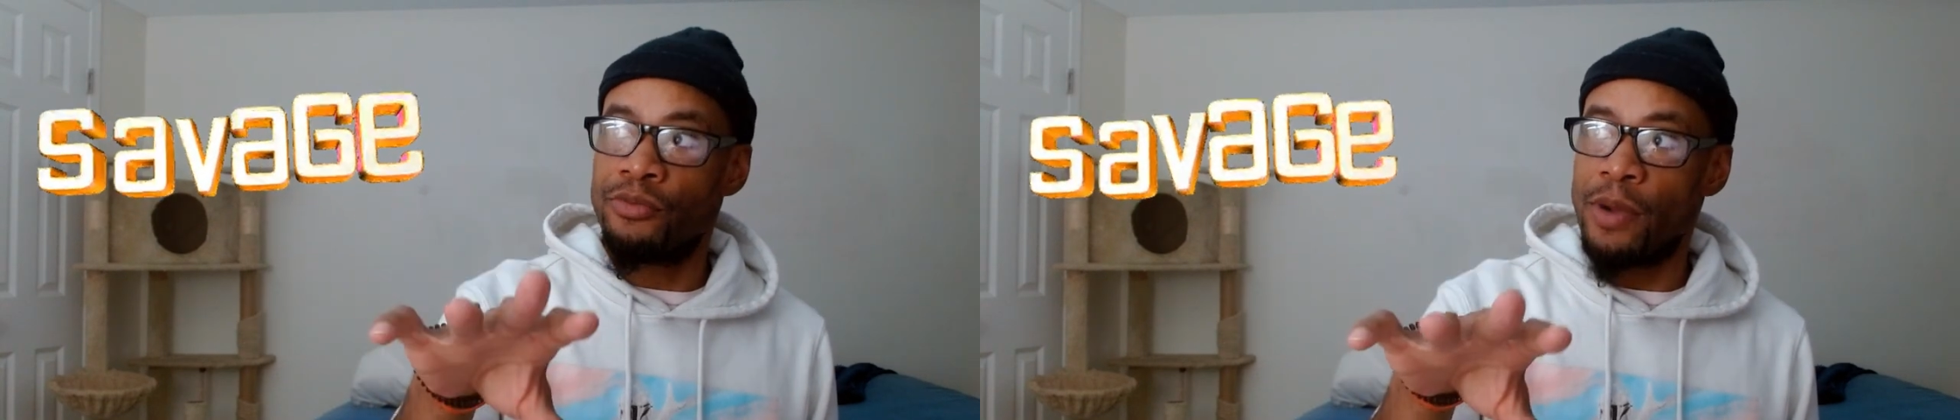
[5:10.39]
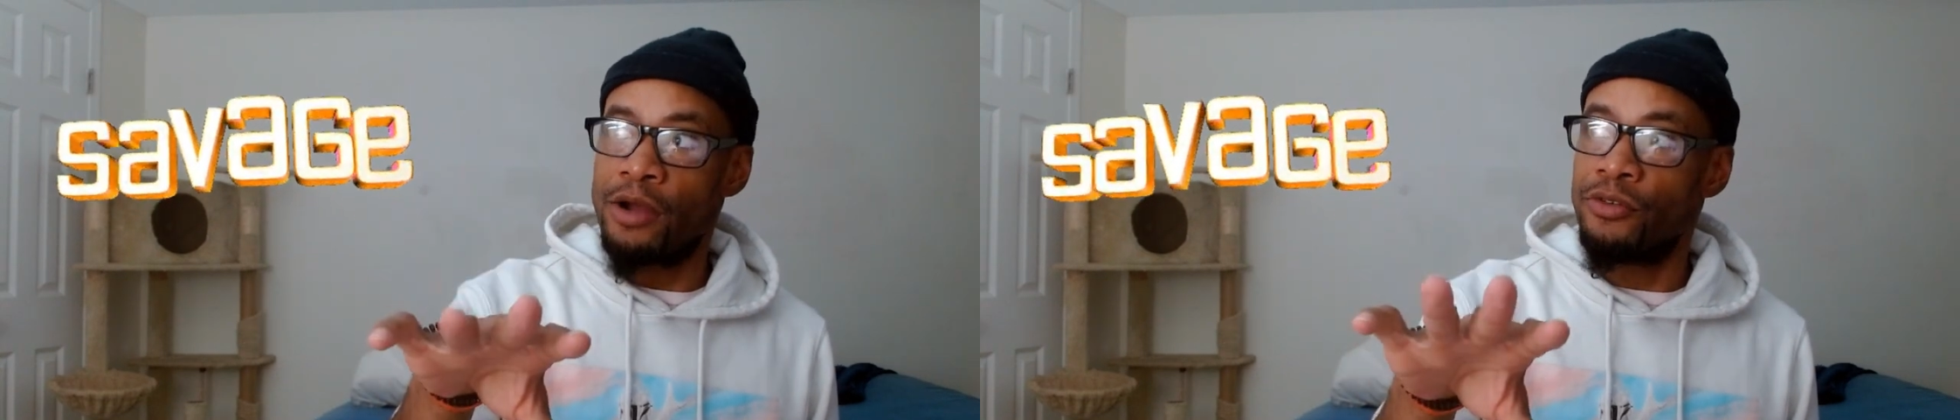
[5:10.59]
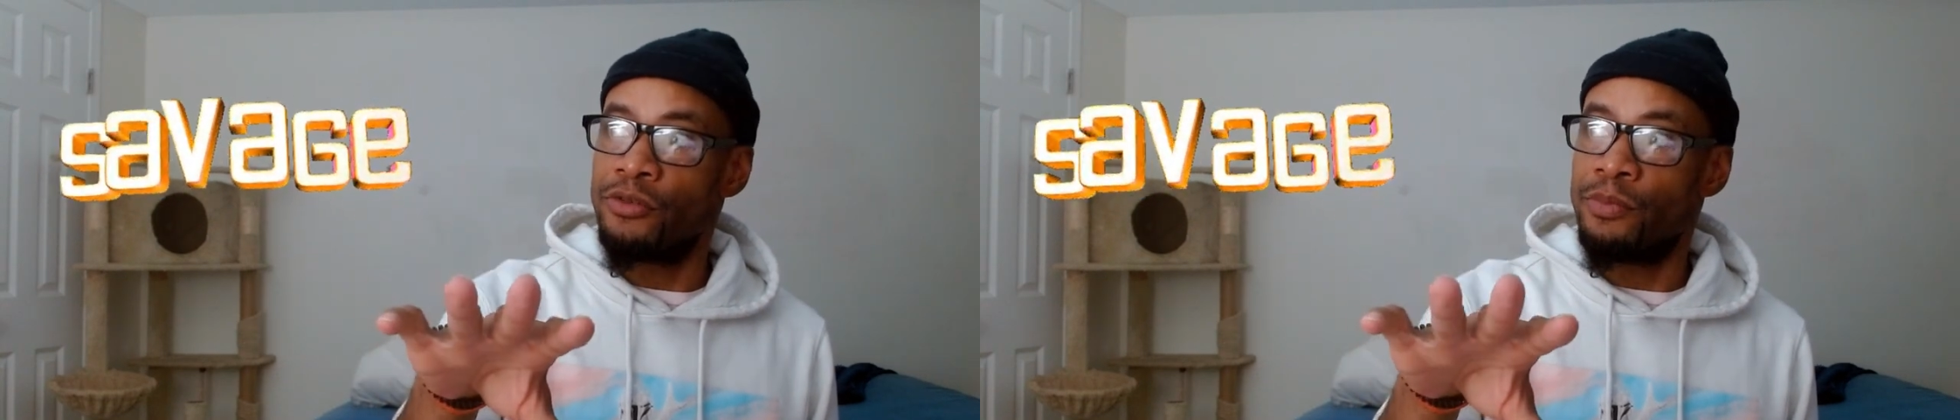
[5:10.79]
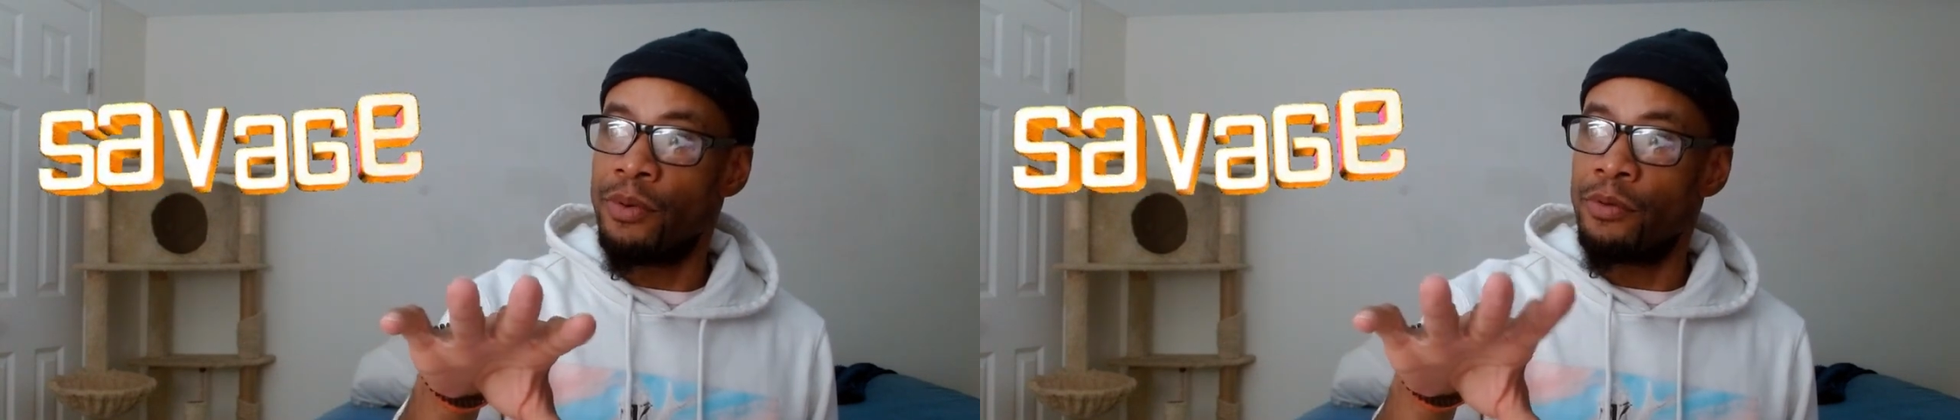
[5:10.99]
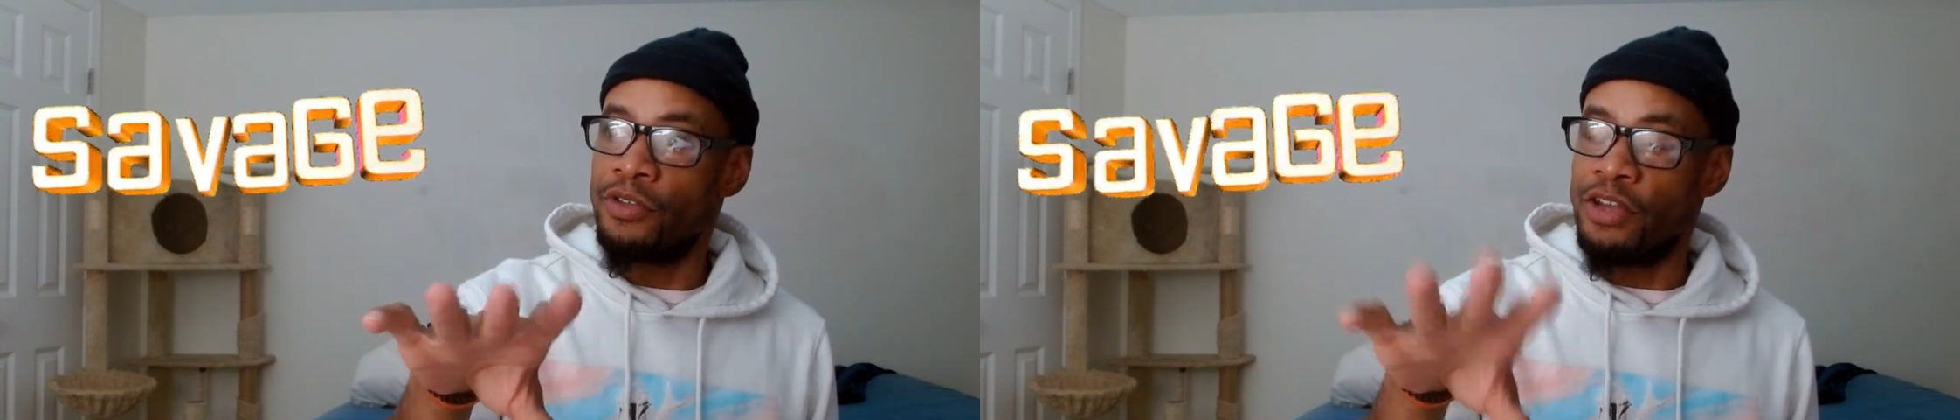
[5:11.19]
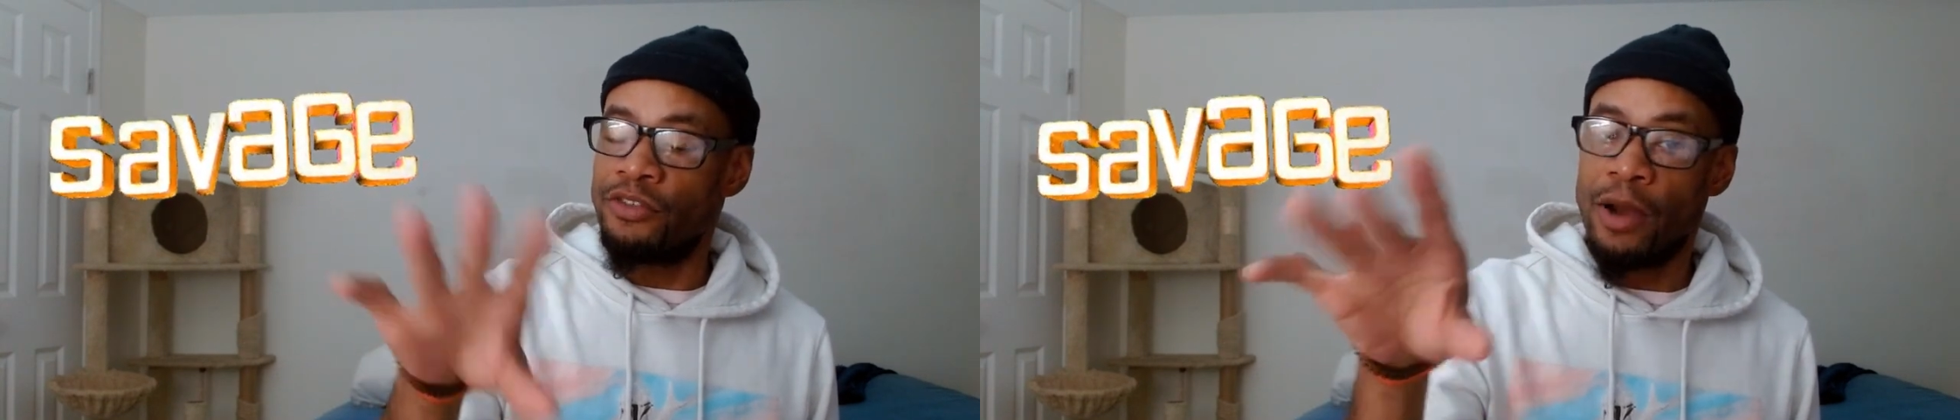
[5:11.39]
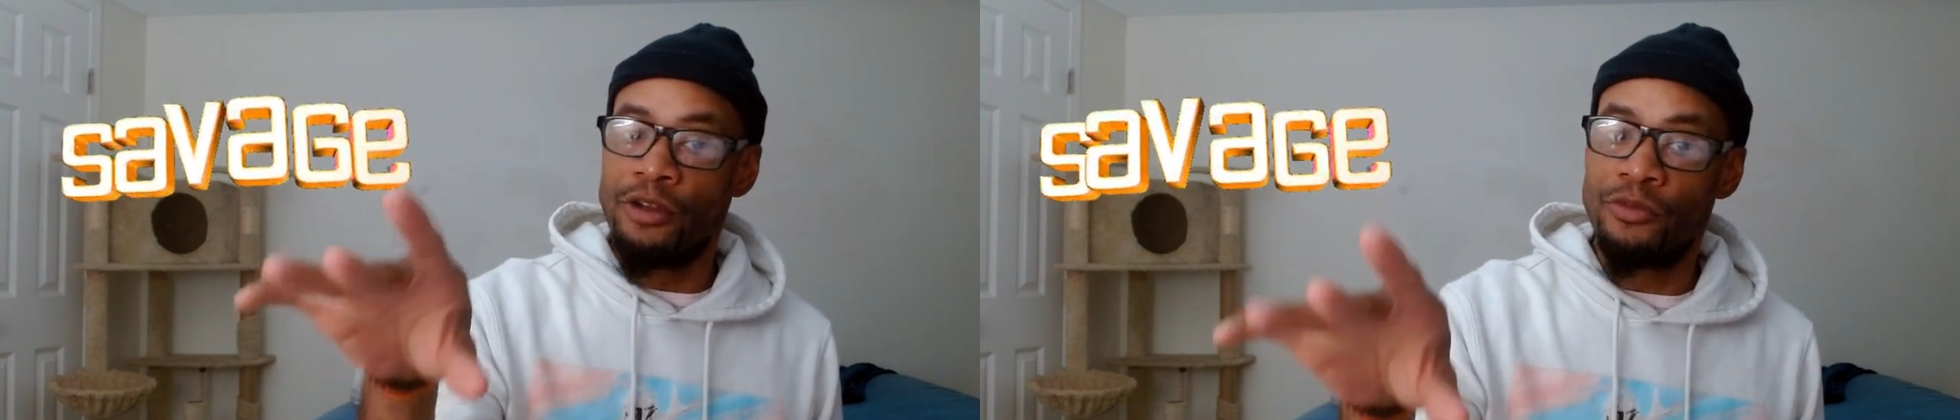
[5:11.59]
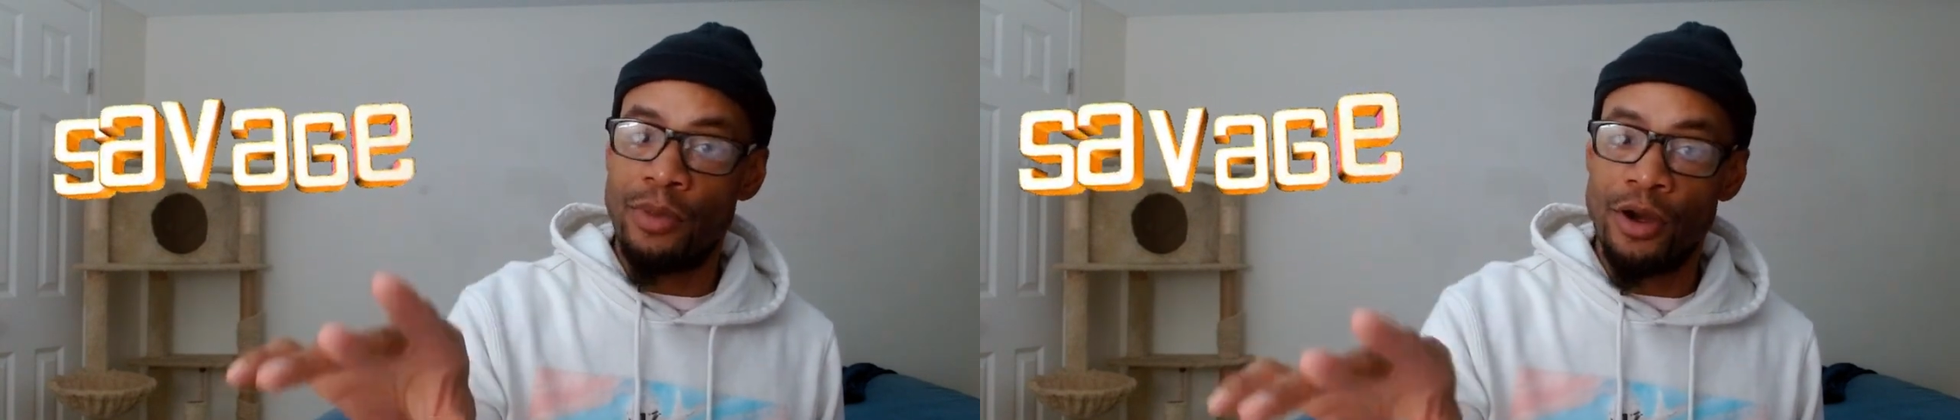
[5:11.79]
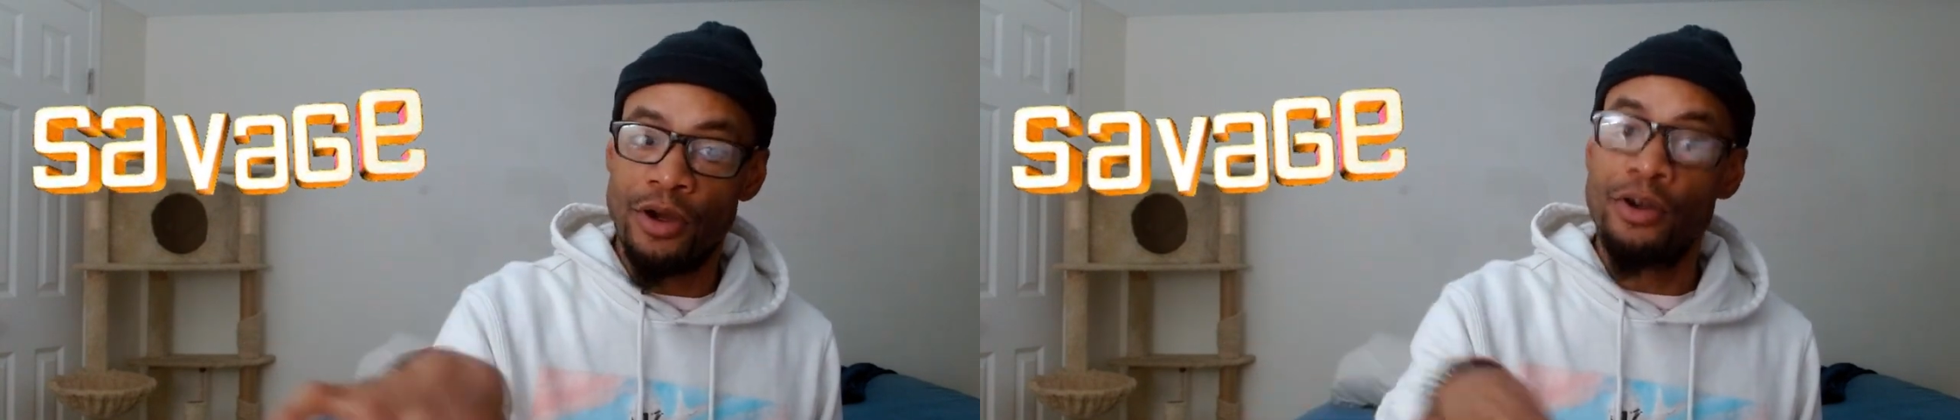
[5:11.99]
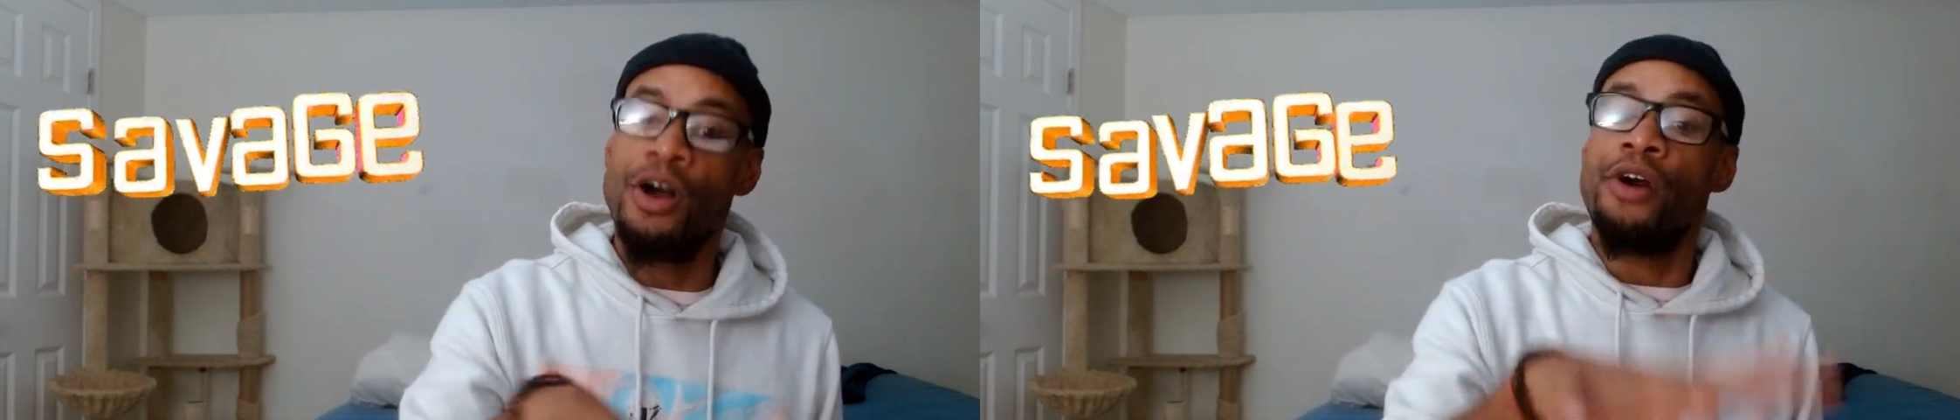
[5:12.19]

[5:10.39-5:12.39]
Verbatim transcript: Spartans was that Spartansburg,